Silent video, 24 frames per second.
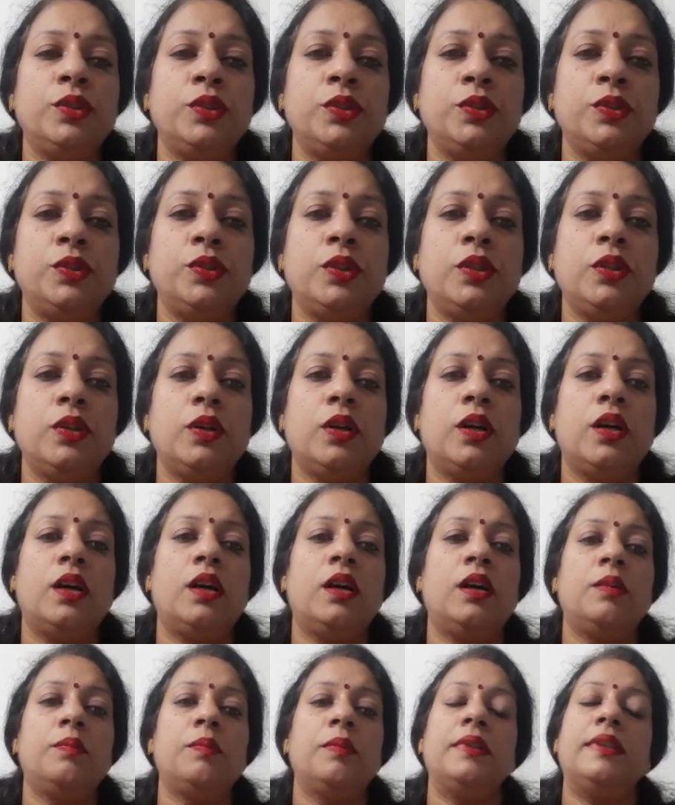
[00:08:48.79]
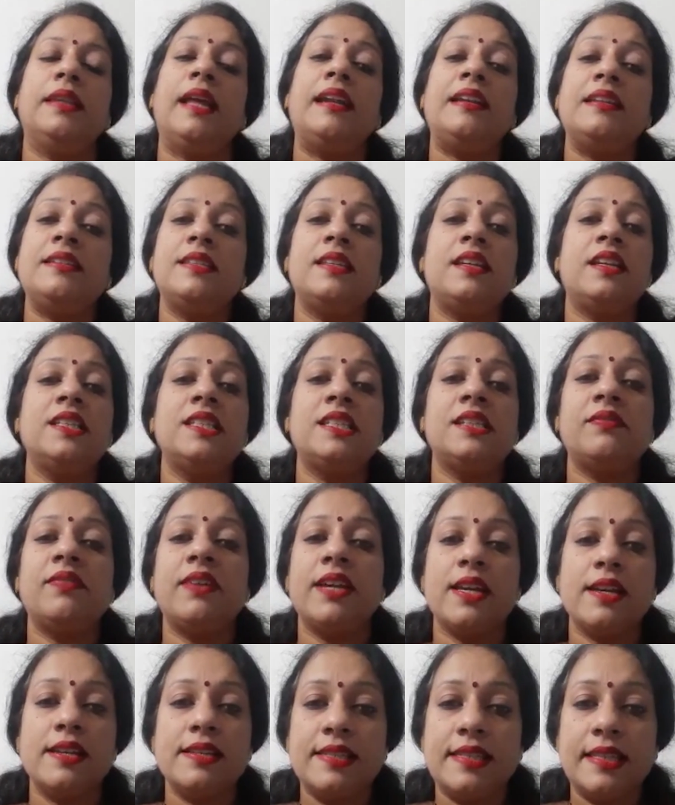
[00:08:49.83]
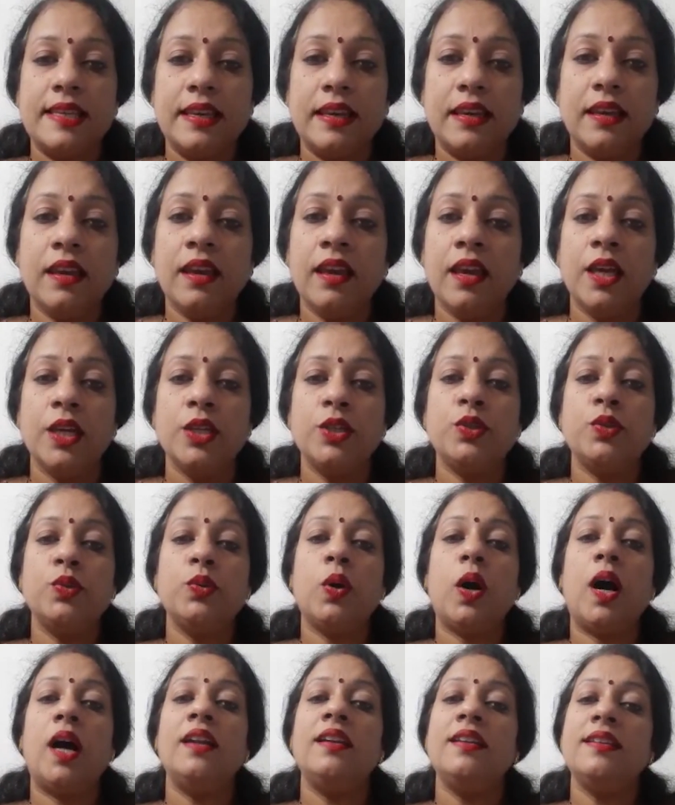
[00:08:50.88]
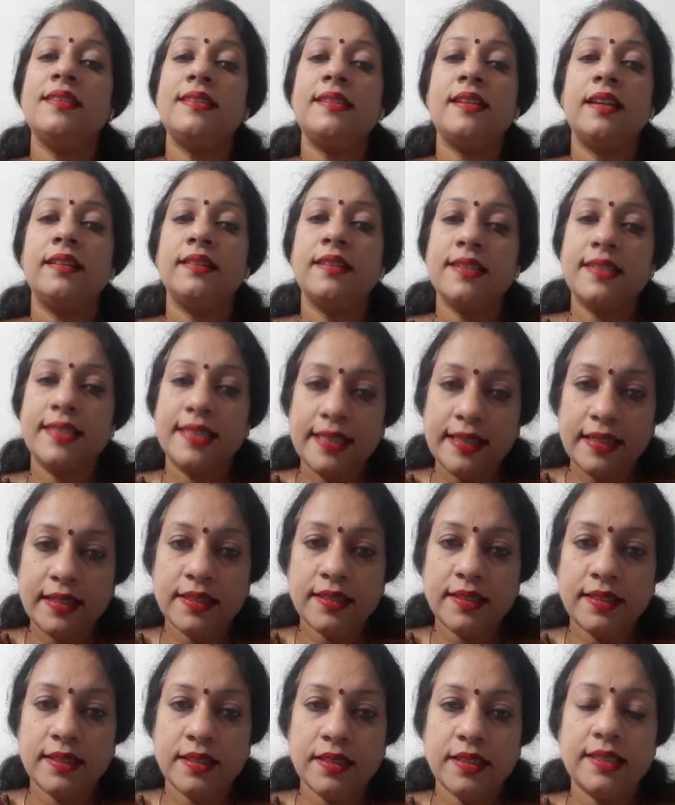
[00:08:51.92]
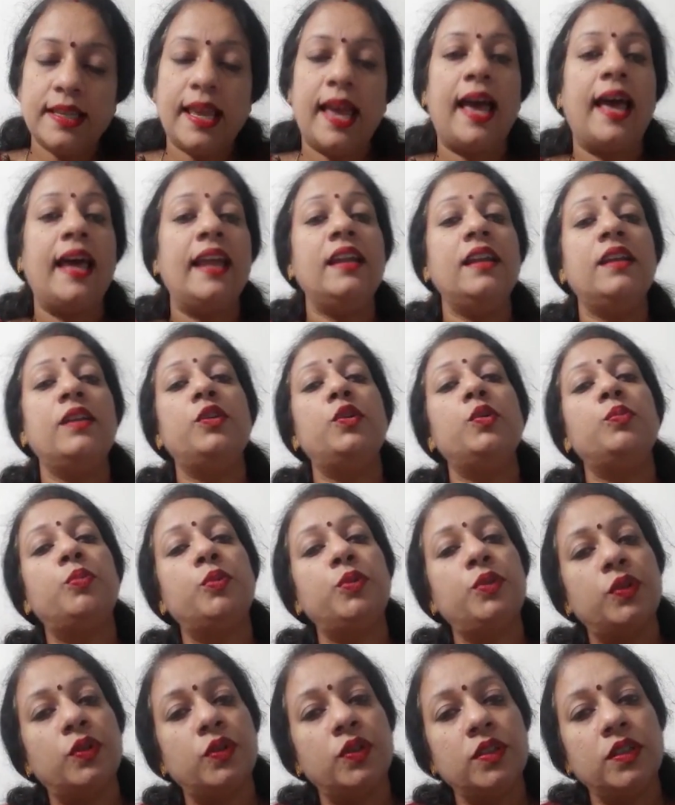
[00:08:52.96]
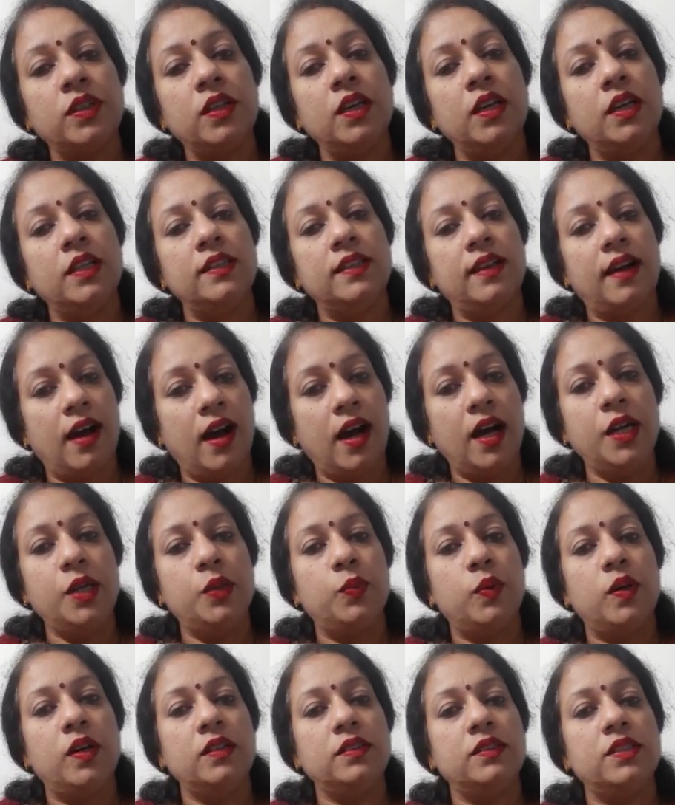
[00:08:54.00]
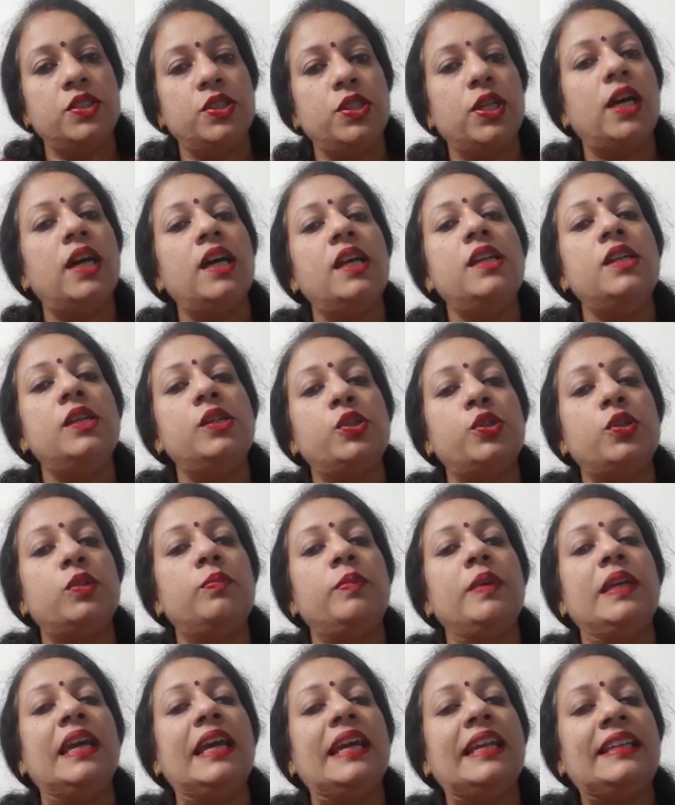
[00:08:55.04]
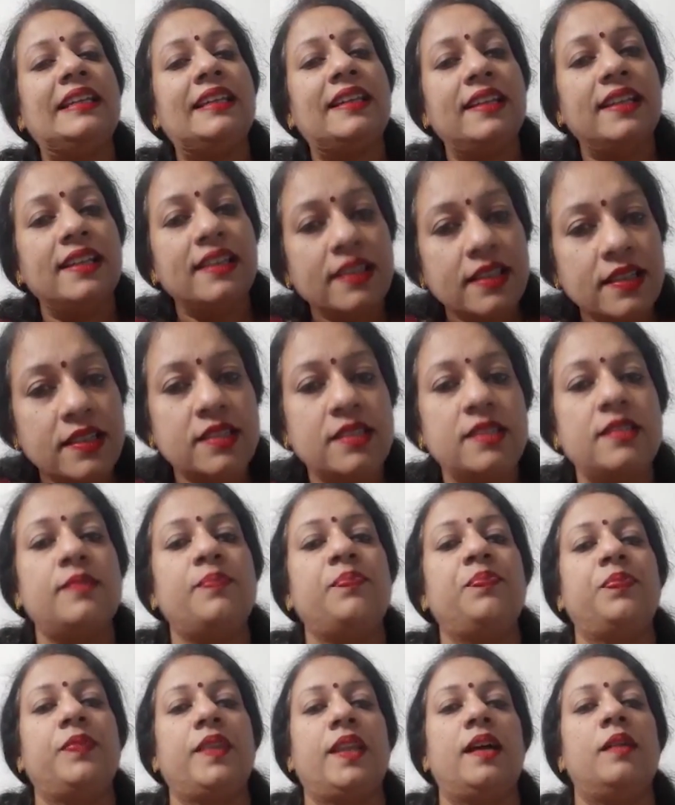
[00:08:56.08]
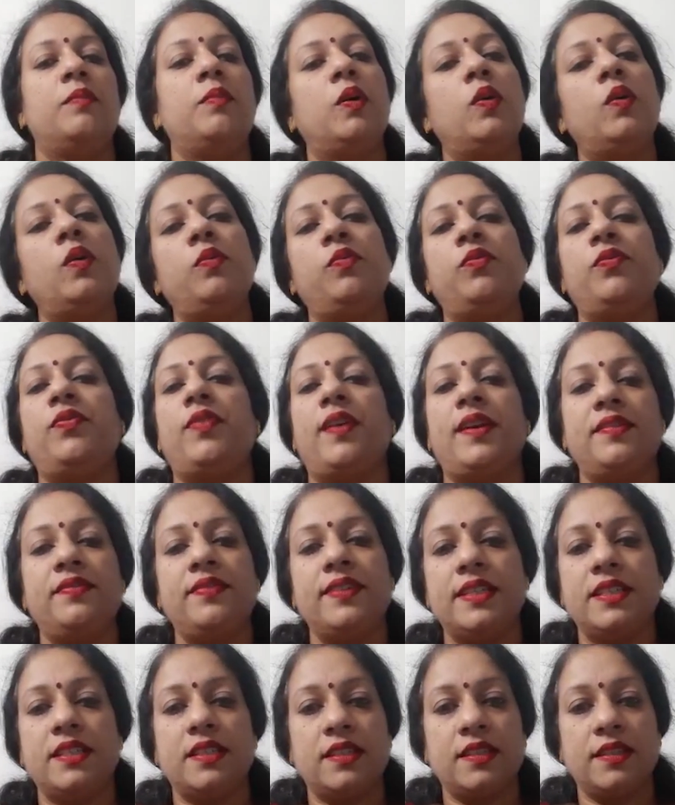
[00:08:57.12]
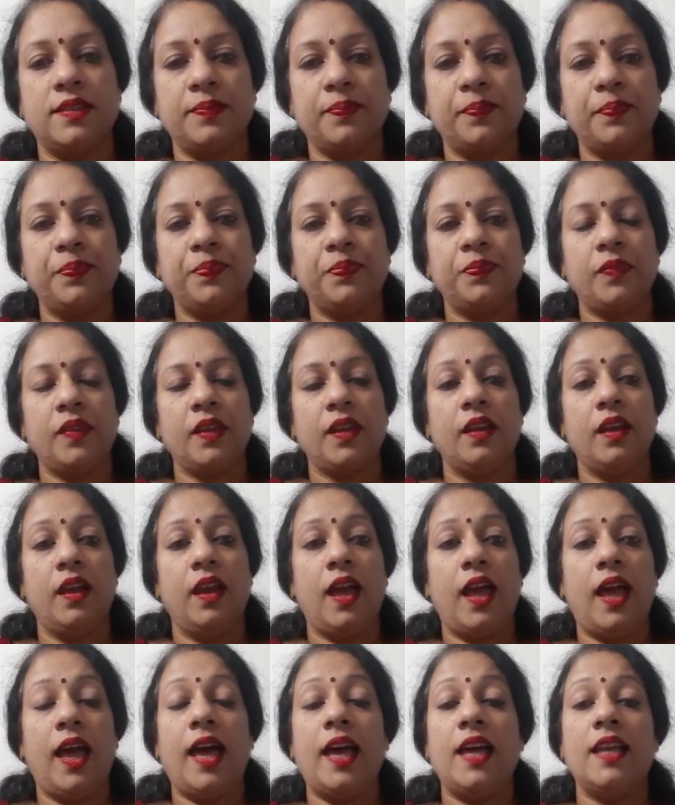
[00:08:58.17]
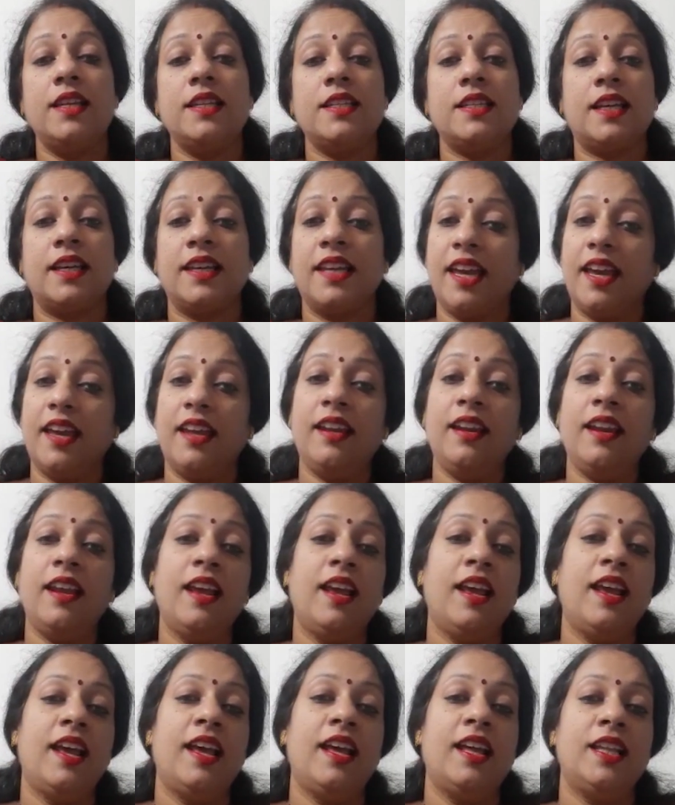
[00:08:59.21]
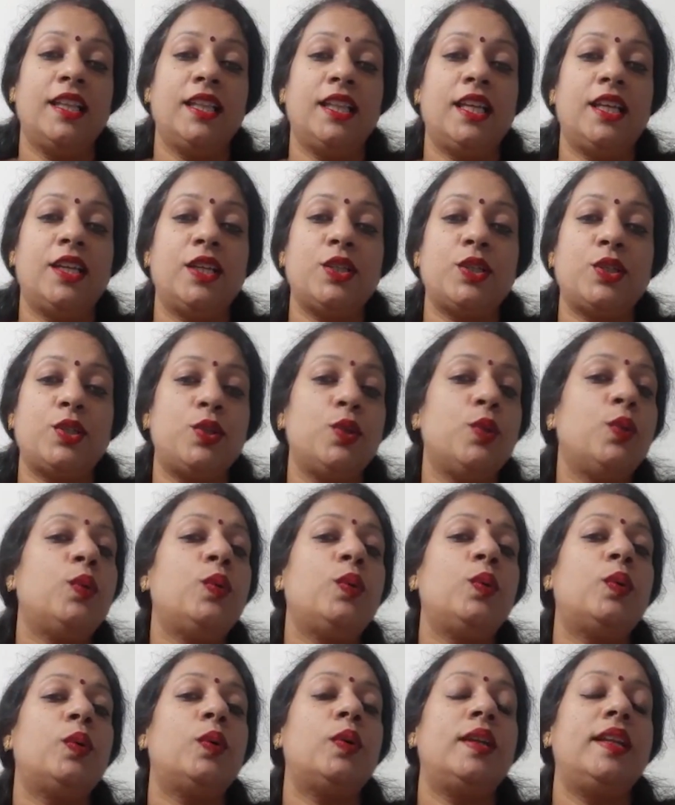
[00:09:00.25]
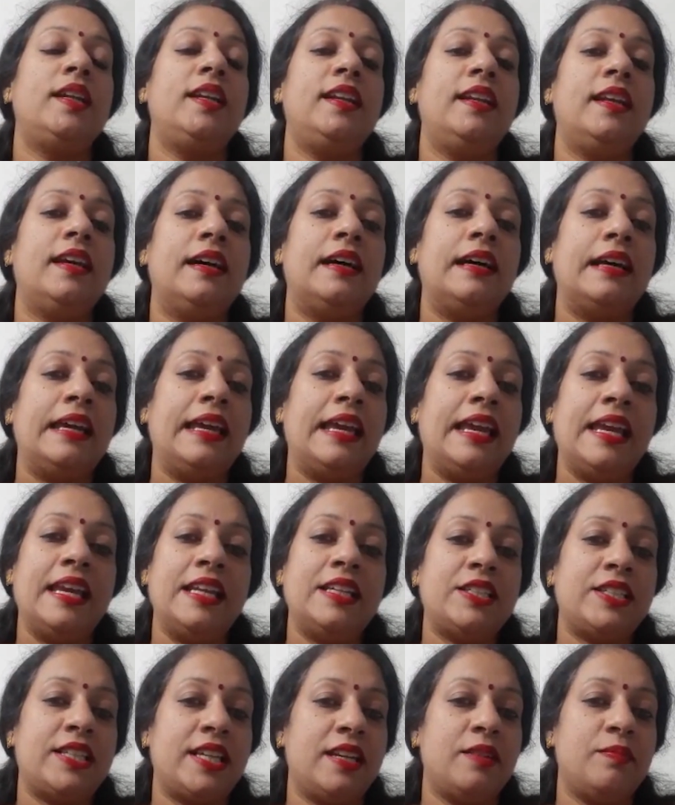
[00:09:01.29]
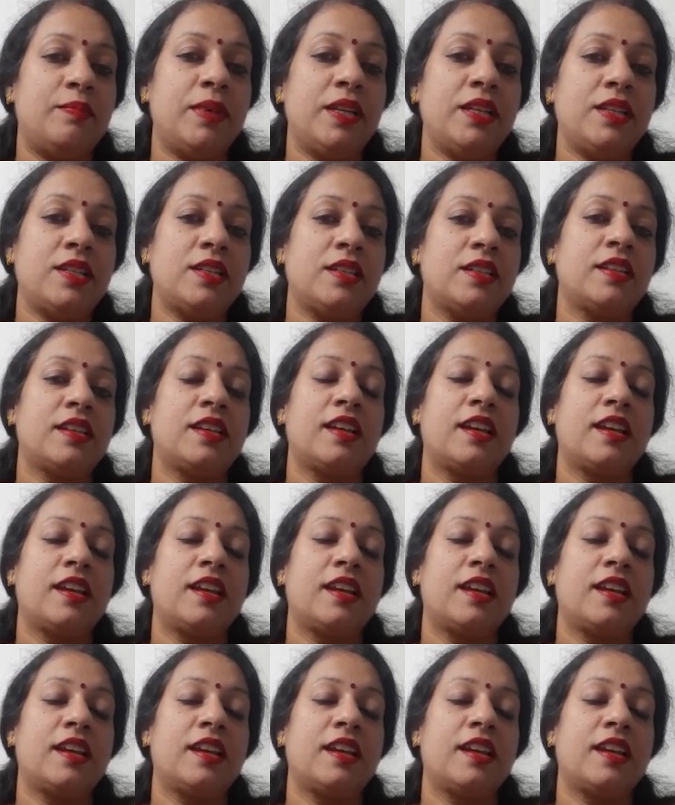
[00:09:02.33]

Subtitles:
So that is the reason why I say, to understand the seriousness and to put on the hard work, the child should be at least above 5 years. And again, there is no age limit.